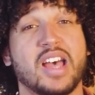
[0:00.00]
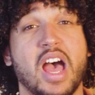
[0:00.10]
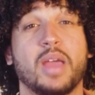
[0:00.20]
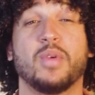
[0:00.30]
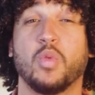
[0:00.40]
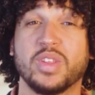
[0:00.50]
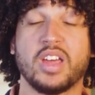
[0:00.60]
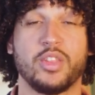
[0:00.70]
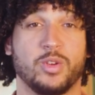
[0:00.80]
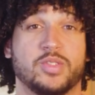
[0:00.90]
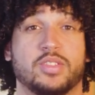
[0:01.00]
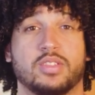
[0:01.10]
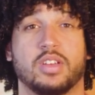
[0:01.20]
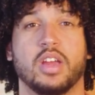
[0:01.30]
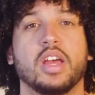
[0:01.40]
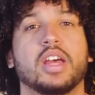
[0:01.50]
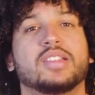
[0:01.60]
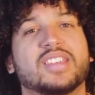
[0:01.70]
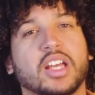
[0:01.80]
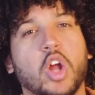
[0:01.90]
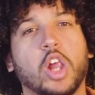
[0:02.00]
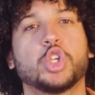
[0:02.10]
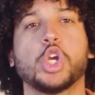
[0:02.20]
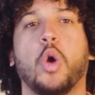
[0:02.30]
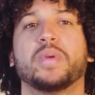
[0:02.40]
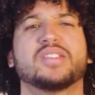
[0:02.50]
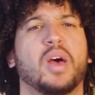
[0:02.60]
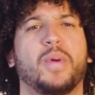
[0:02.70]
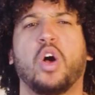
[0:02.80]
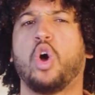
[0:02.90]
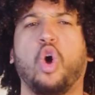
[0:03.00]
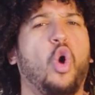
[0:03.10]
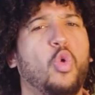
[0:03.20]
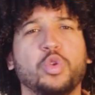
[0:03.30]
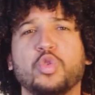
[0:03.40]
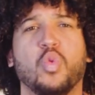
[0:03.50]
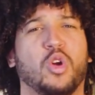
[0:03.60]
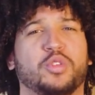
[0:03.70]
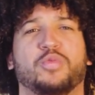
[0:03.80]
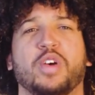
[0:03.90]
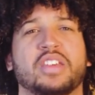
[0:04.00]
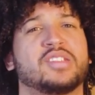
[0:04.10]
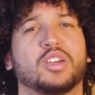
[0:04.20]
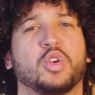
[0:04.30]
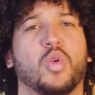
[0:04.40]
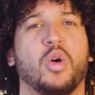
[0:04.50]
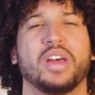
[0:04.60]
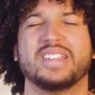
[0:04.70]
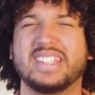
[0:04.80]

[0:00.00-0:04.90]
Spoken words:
time with others. Technology opens up a whole new world of ways to grow a